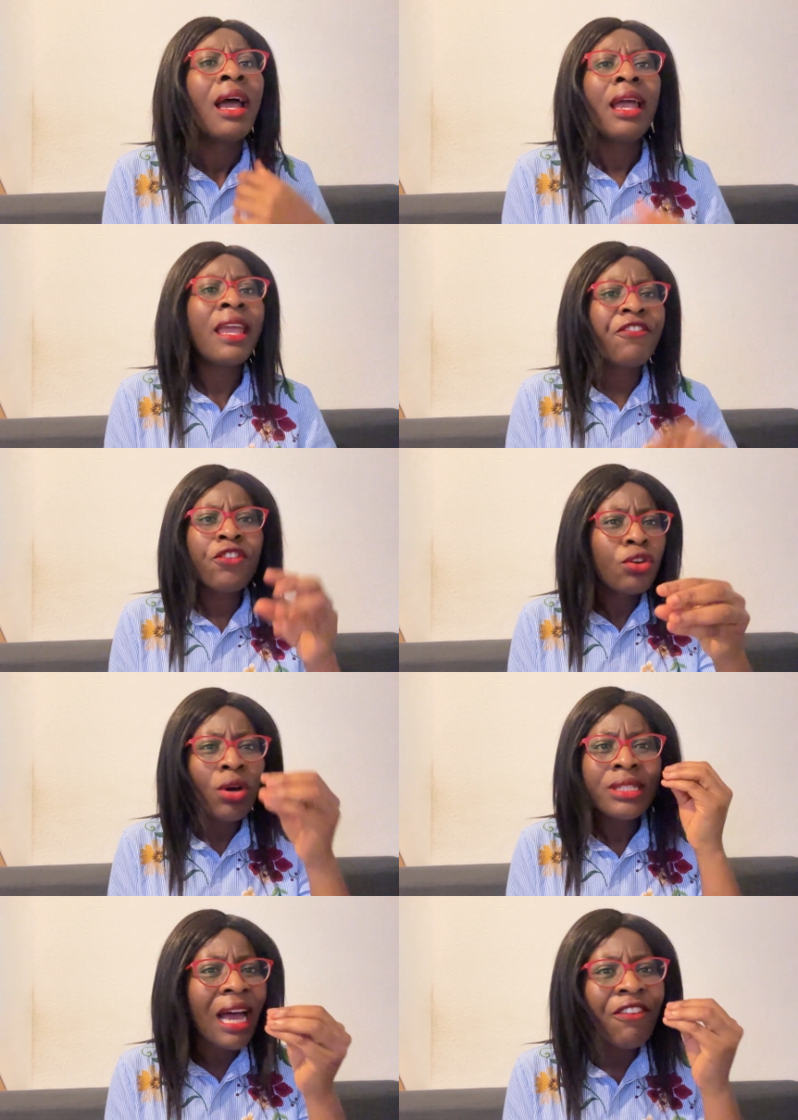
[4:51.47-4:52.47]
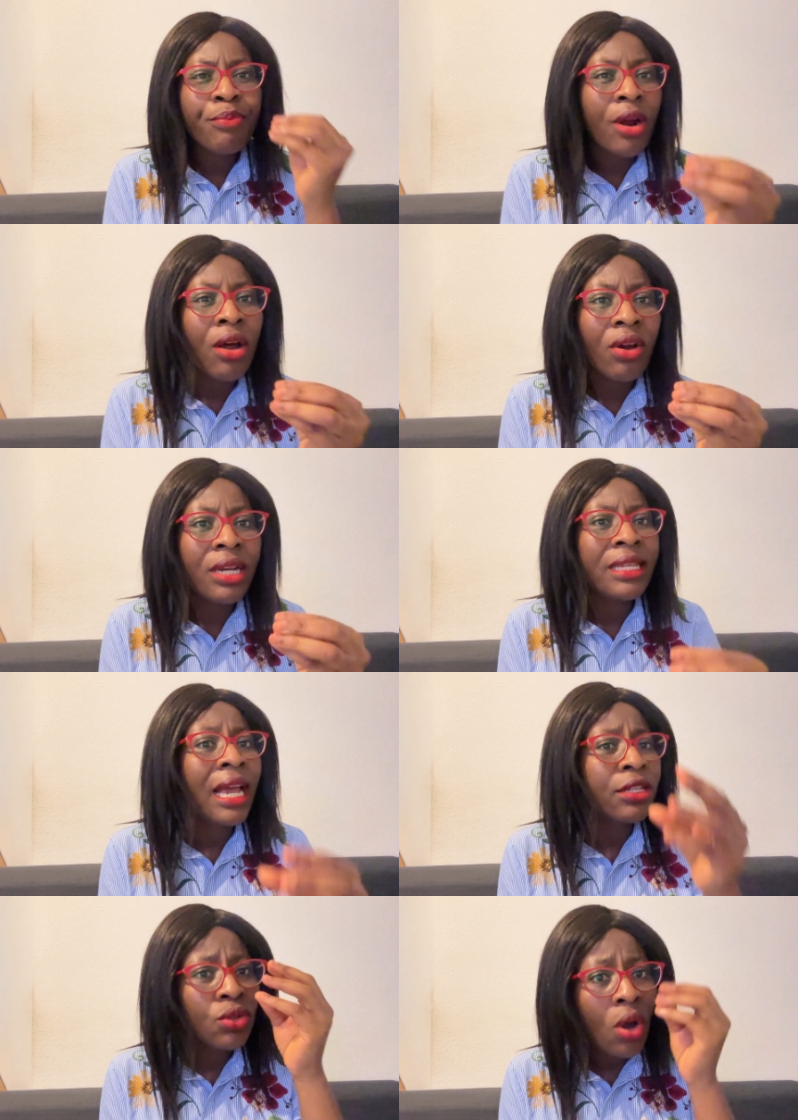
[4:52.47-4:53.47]
if you don't have prior knowledge,
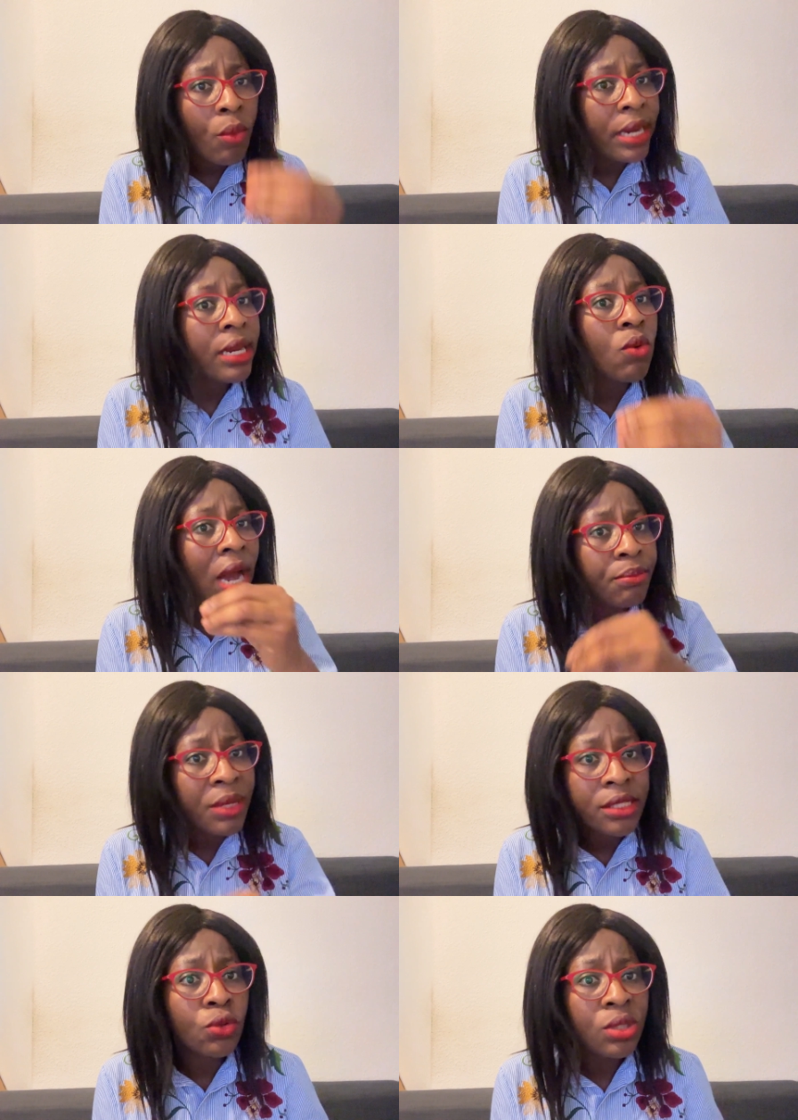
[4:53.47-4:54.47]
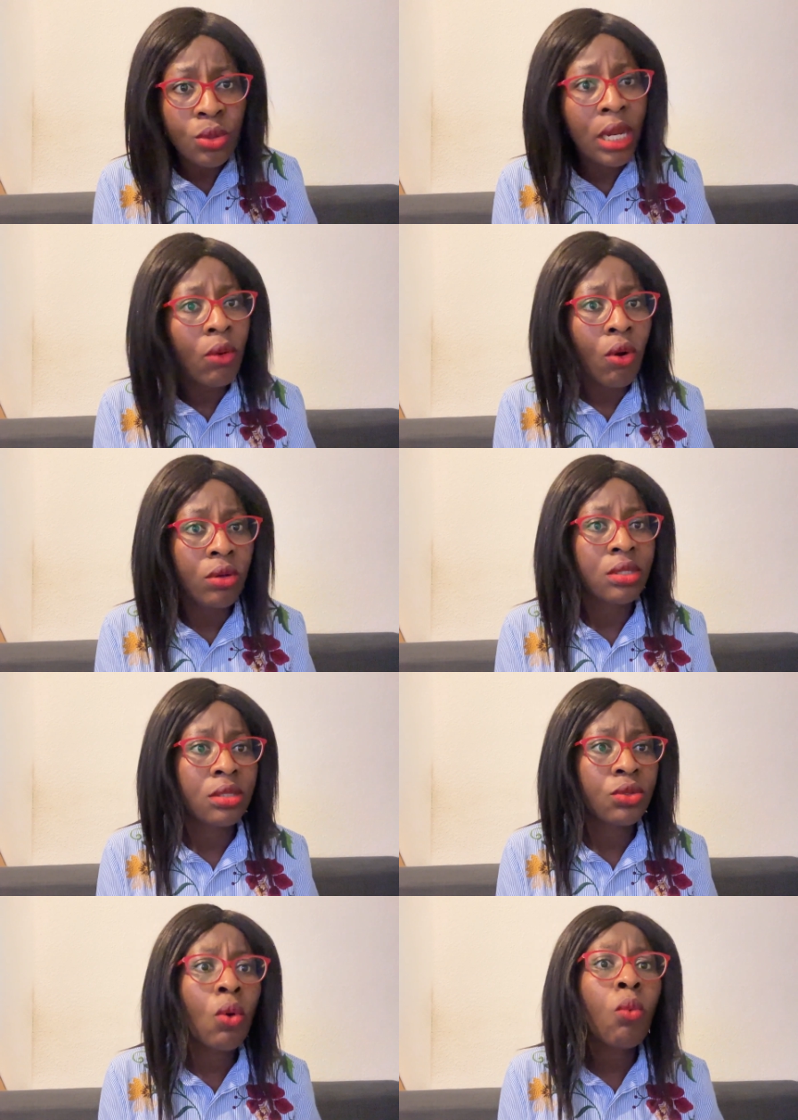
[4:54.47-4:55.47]
there's no way they will admit you into the course.
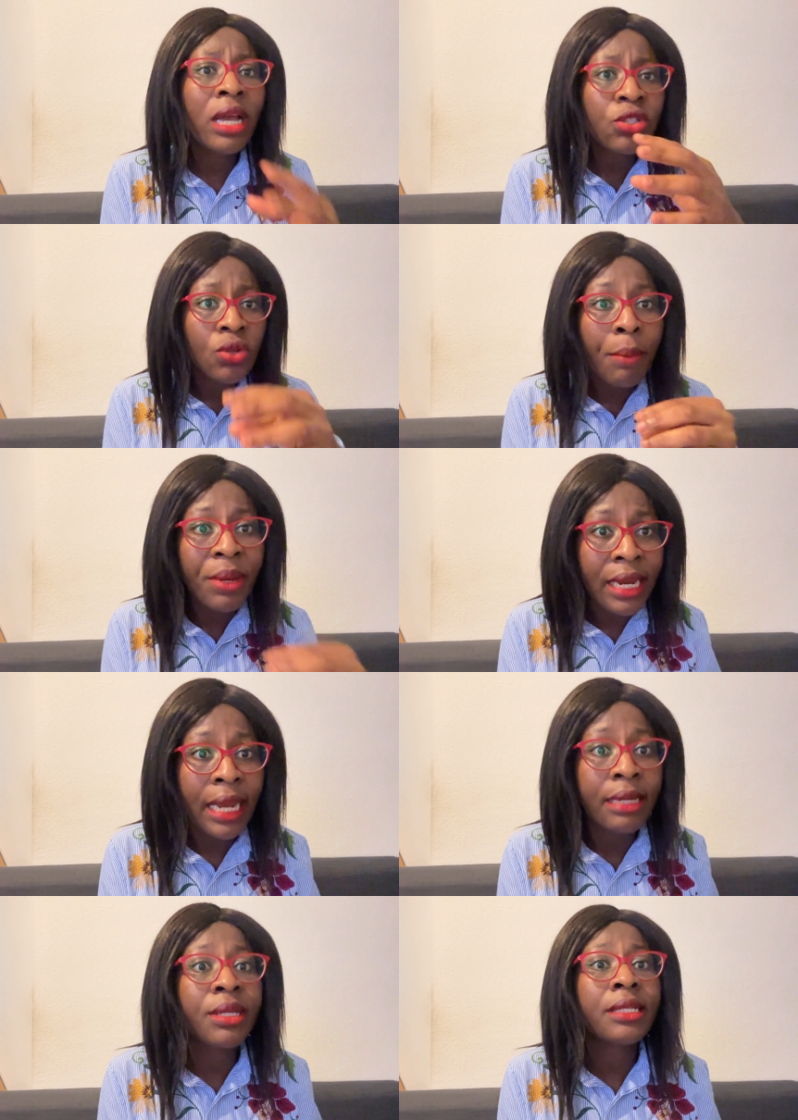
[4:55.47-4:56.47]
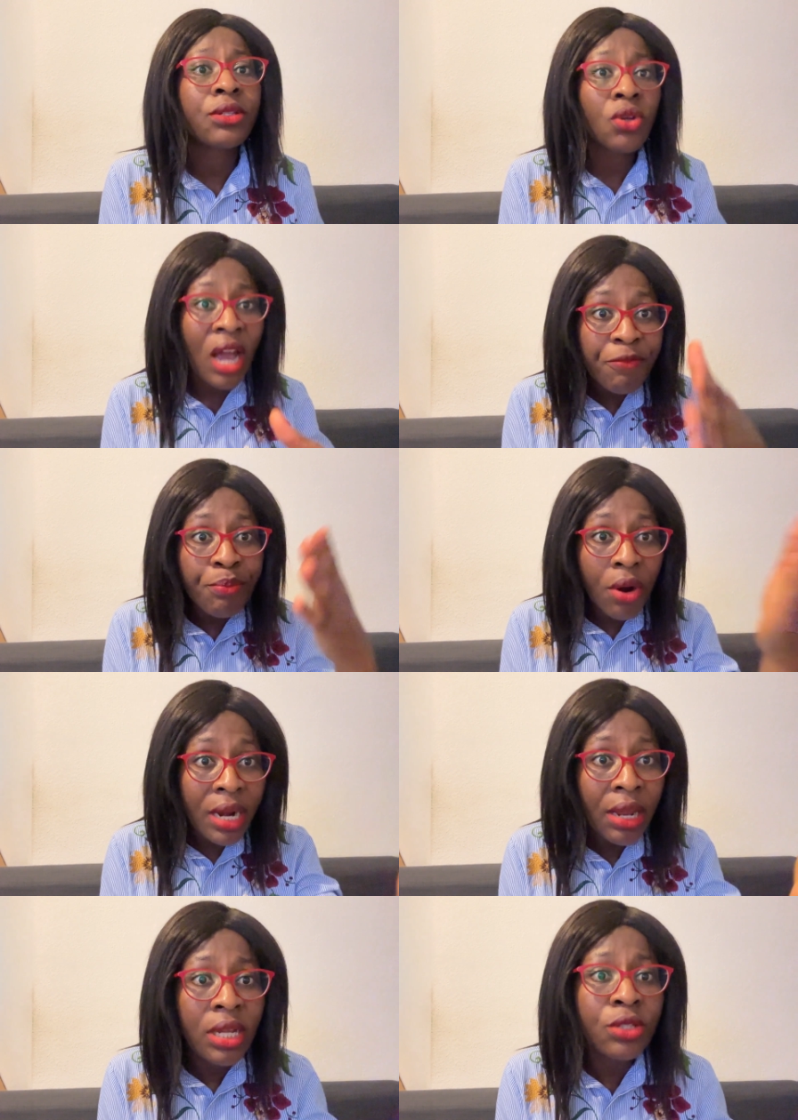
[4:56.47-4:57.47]
So once you are being admitted, you have prior
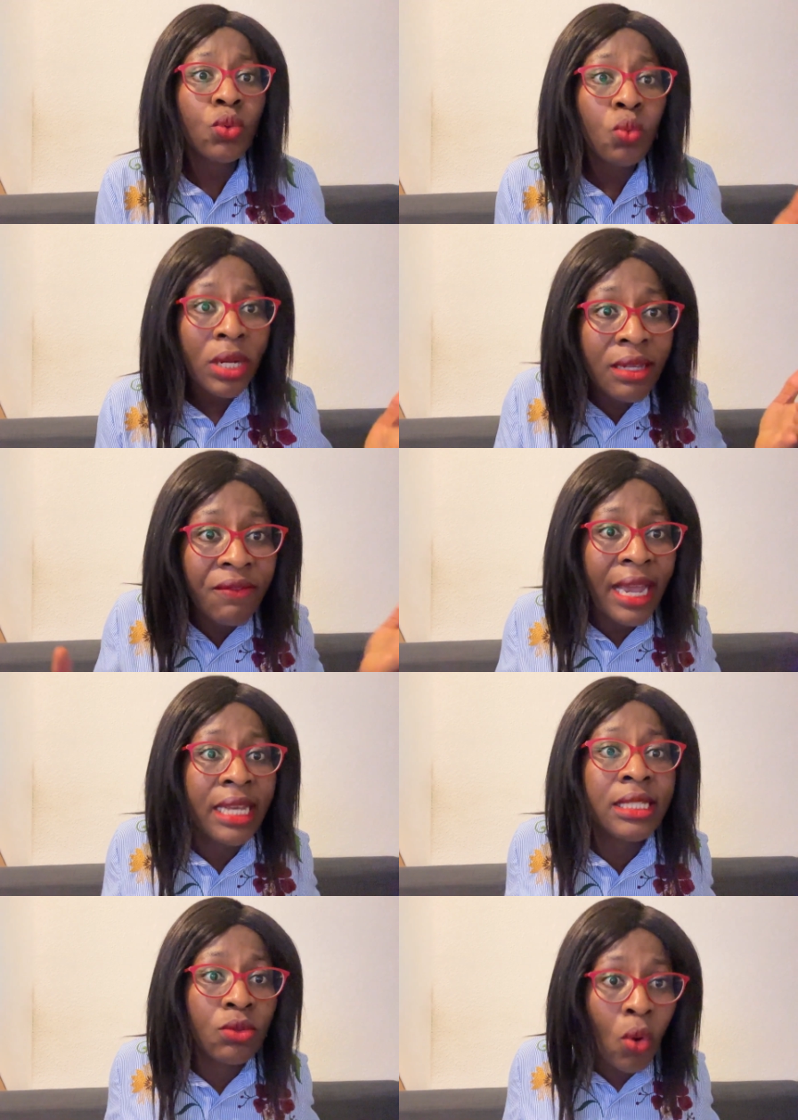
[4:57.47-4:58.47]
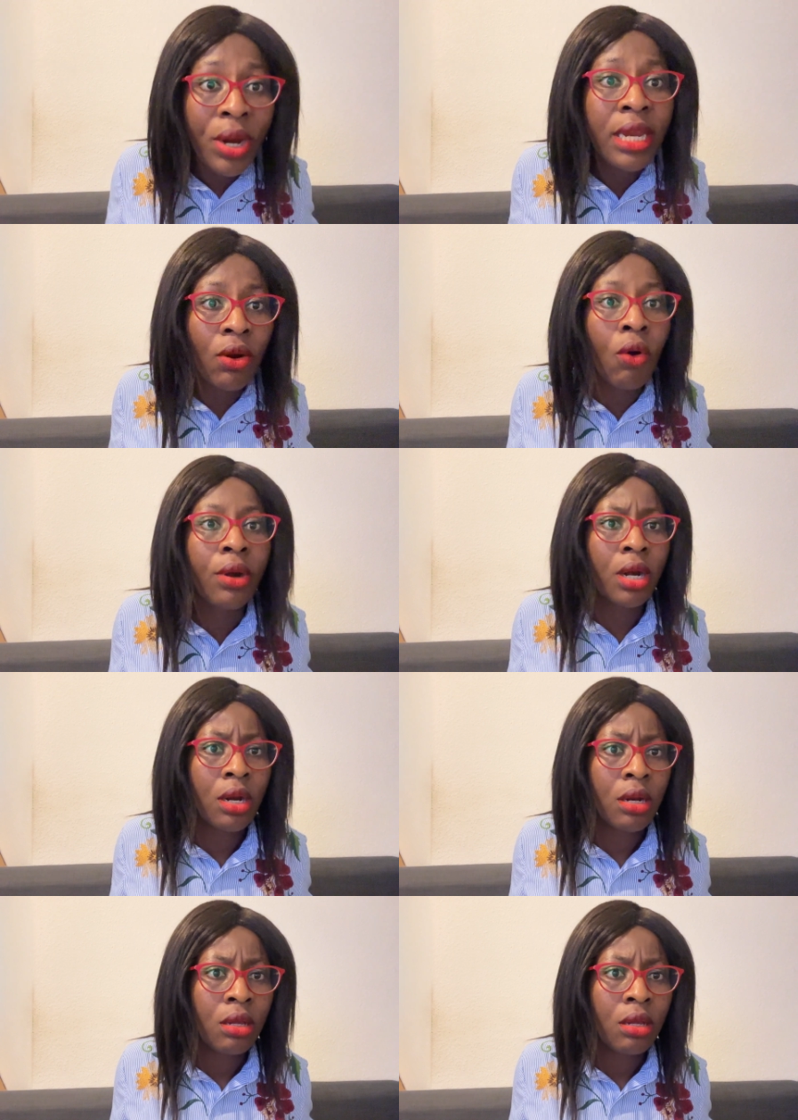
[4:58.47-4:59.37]
knowledge to whatever is going on.